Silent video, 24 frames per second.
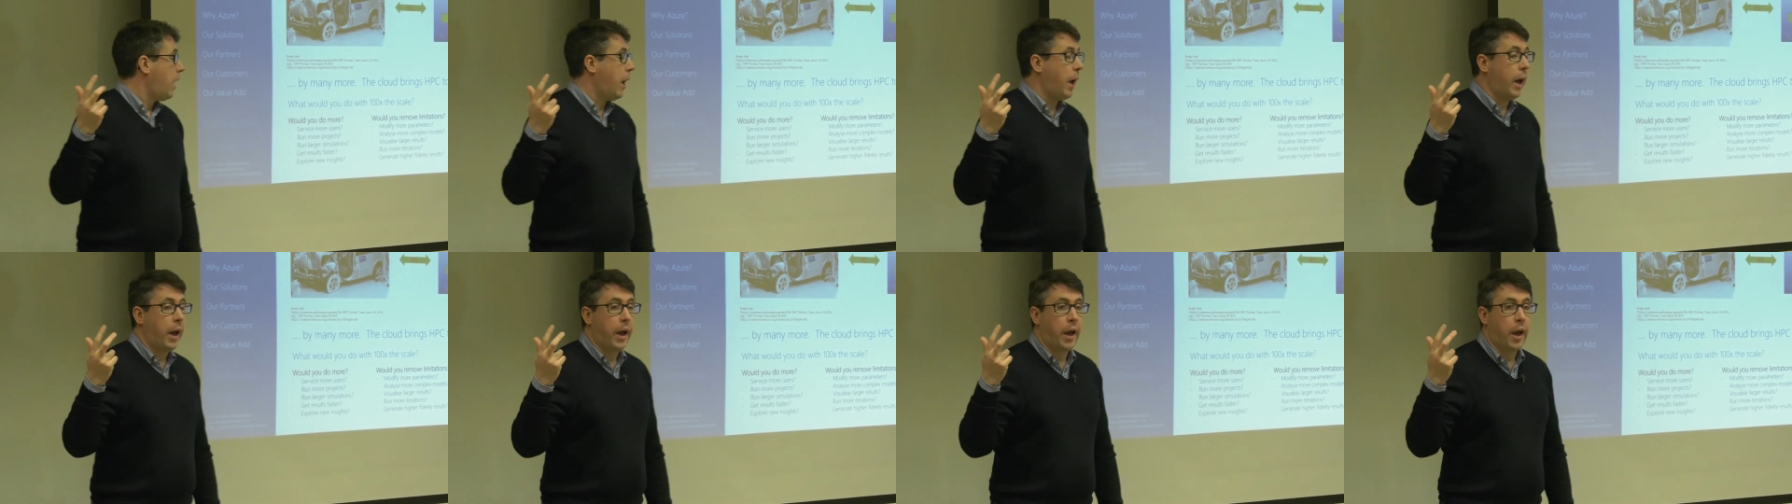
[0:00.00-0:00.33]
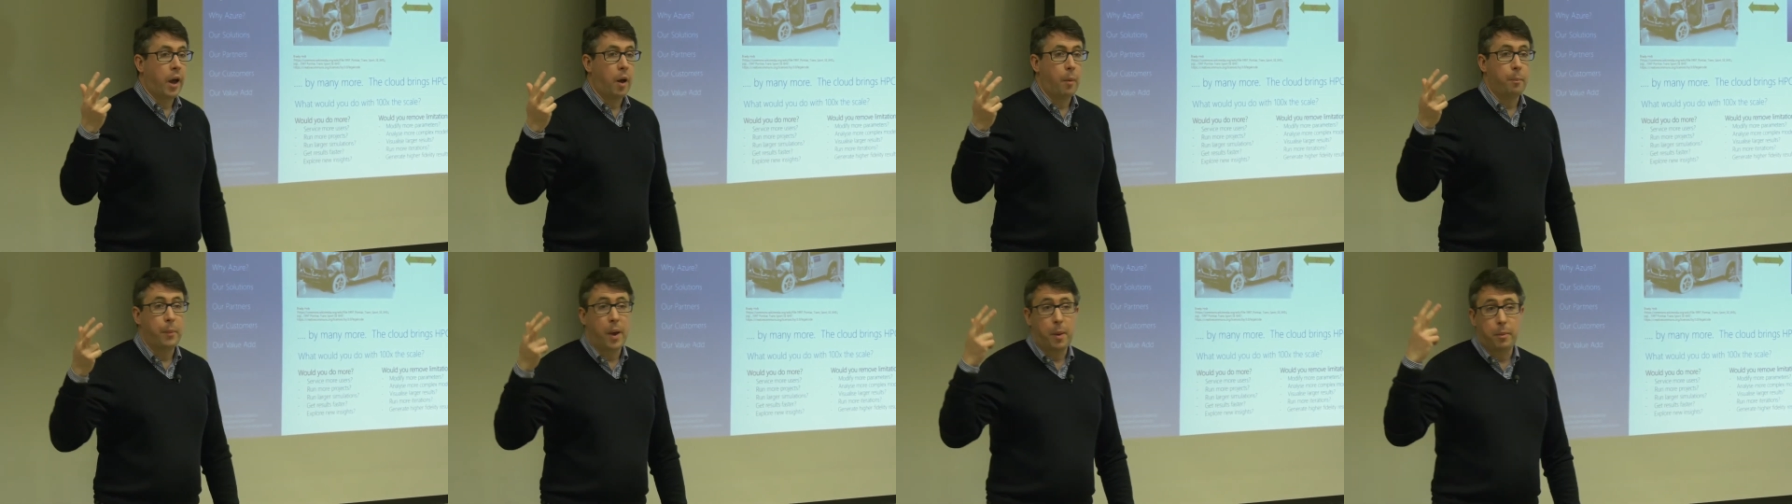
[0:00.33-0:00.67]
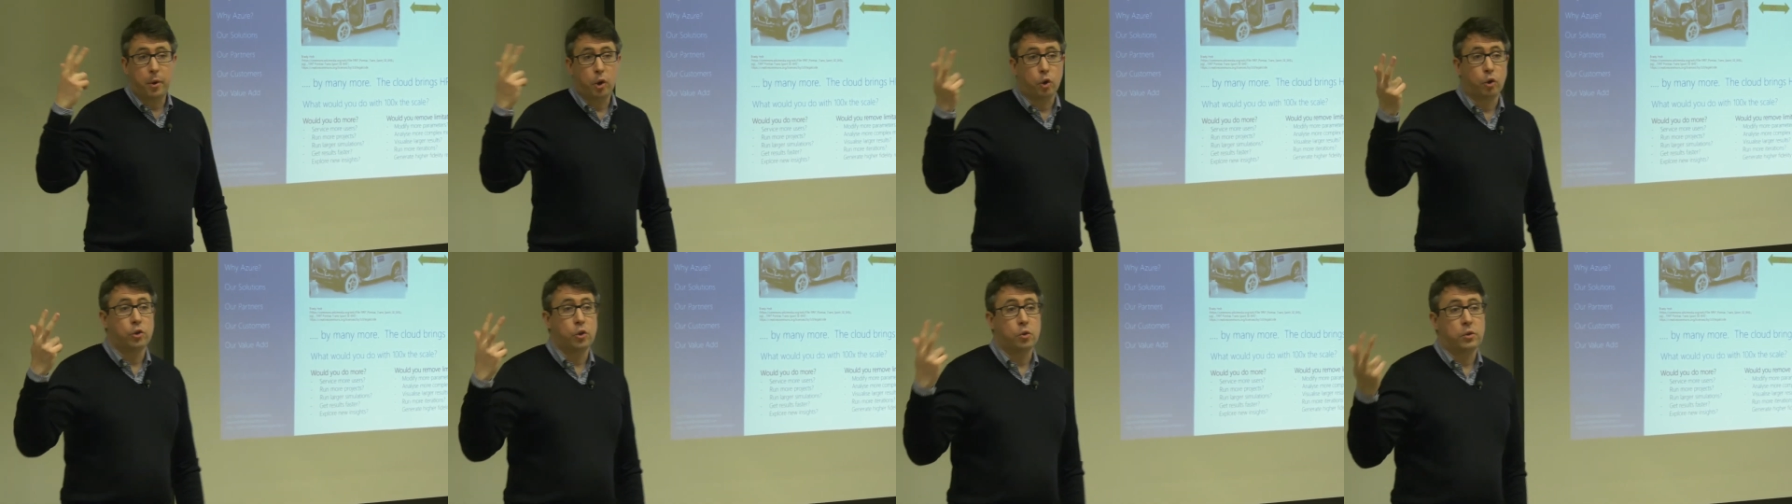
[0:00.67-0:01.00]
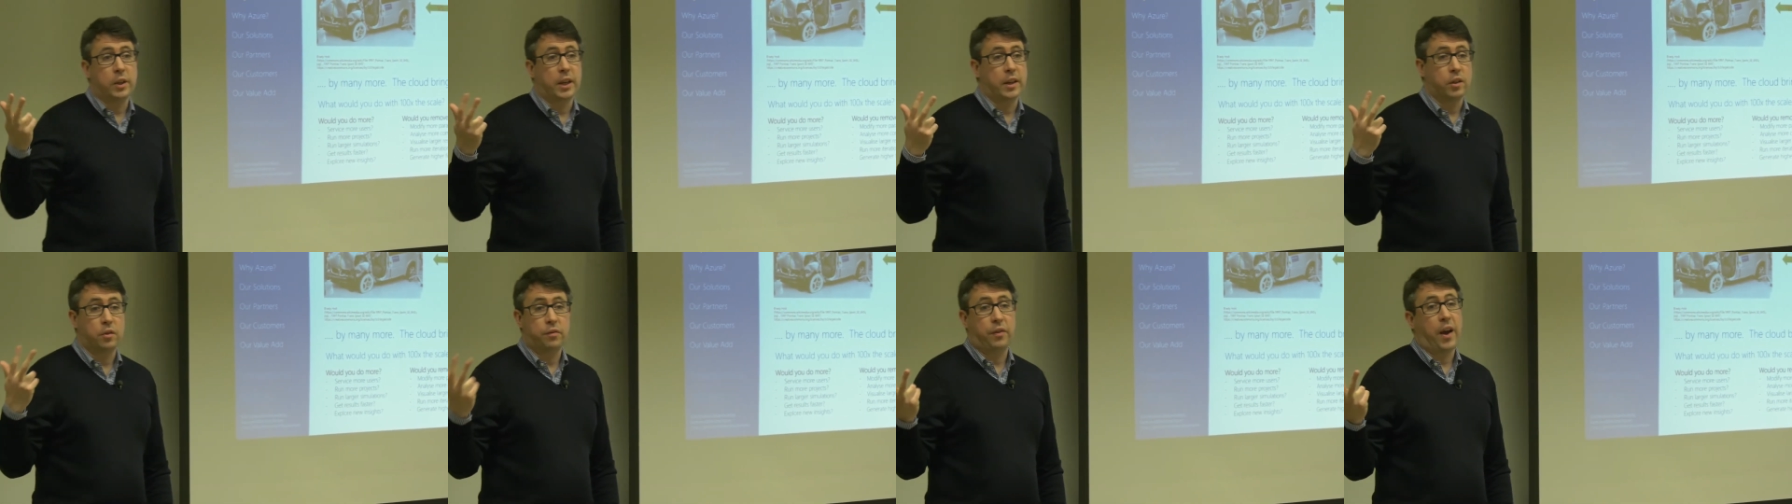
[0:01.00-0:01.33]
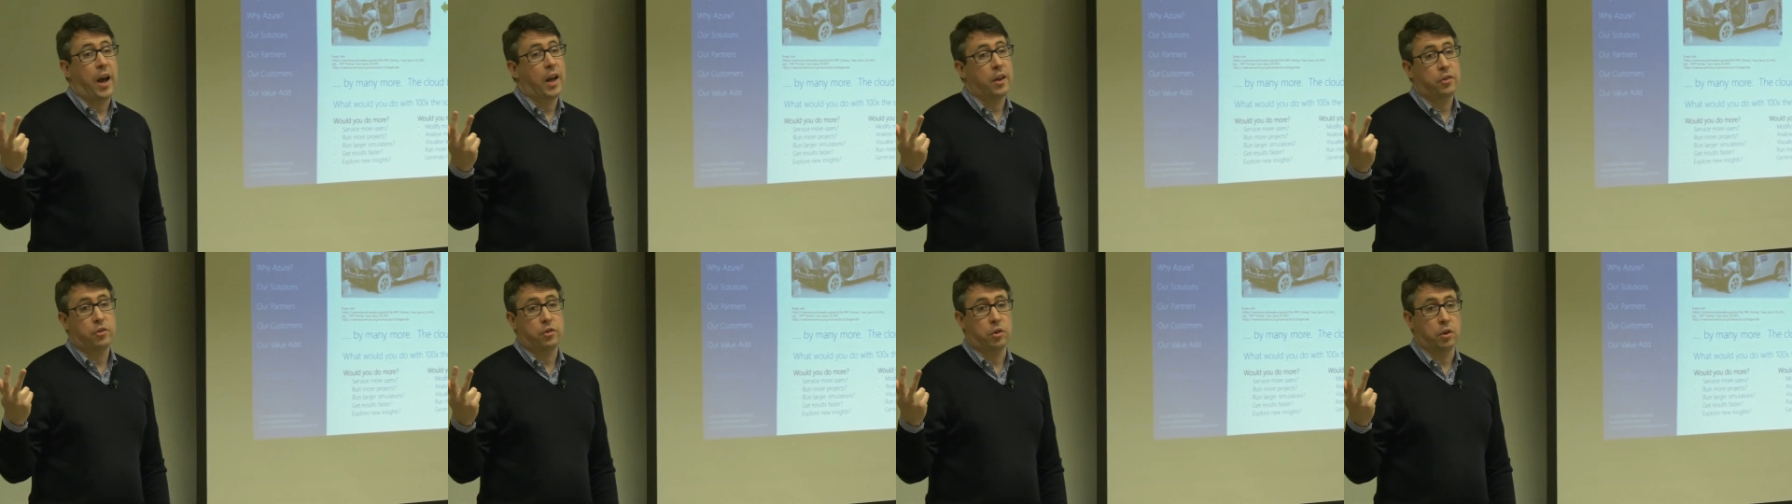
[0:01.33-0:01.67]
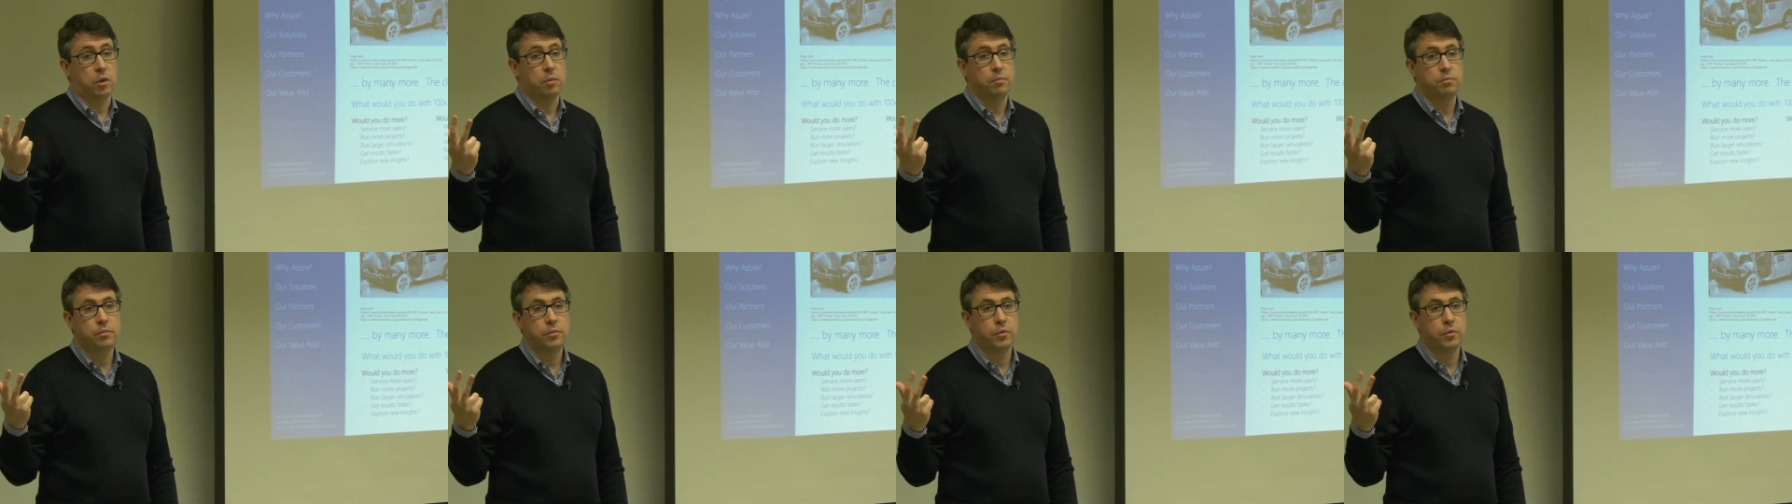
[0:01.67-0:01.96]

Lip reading: Maybe you could do things faster.